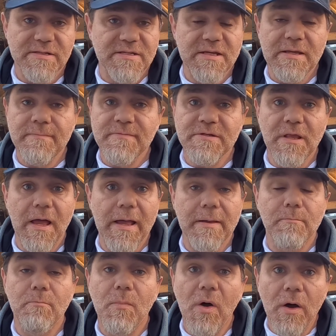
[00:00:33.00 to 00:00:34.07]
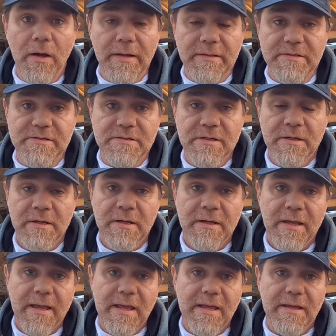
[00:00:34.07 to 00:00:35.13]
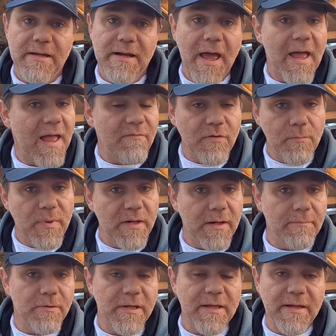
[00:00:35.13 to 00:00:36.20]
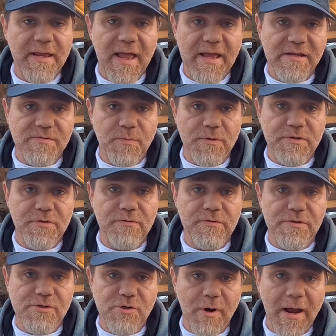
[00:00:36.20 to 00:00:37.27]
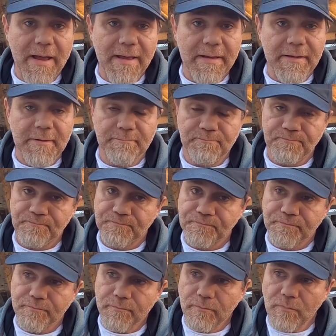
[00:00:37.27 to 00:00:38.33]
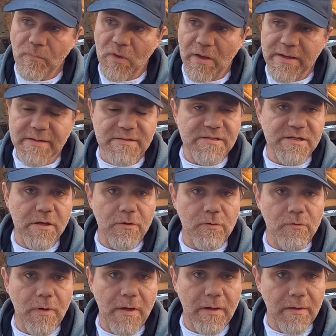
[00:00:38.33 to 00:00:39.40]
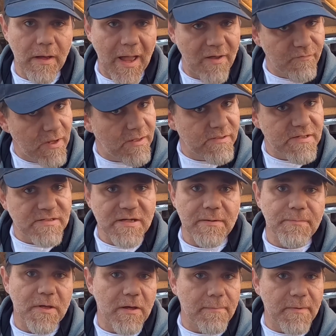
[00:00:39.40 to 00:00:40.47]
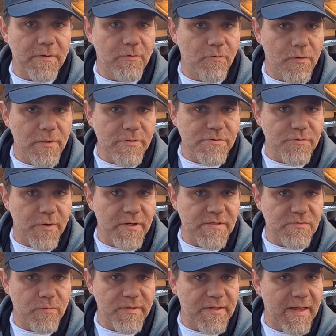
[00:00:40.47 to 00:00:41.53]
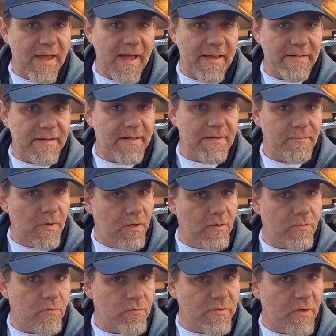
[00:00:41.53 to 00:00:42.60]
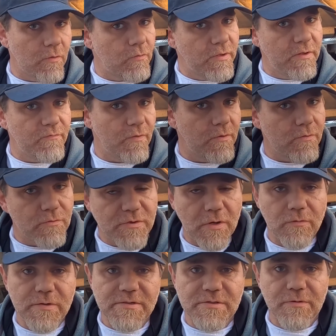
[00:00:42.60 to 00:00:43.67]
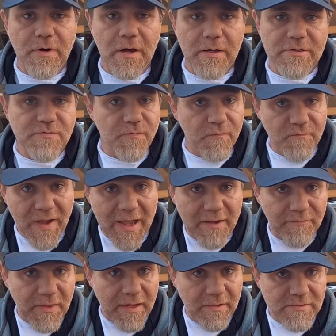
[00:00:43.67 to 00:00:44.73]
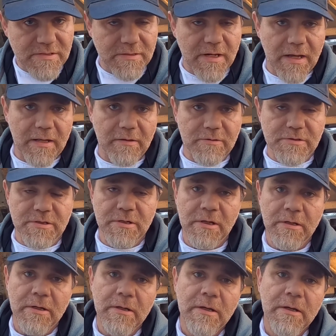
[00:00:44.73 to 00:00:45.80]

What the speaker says: it seems like, months, and I haven't been able to get Casper to the track. And so I've got this upcoming grudge race with a guy named Uncle Tony of Uncle Tony's Garage for $5,000.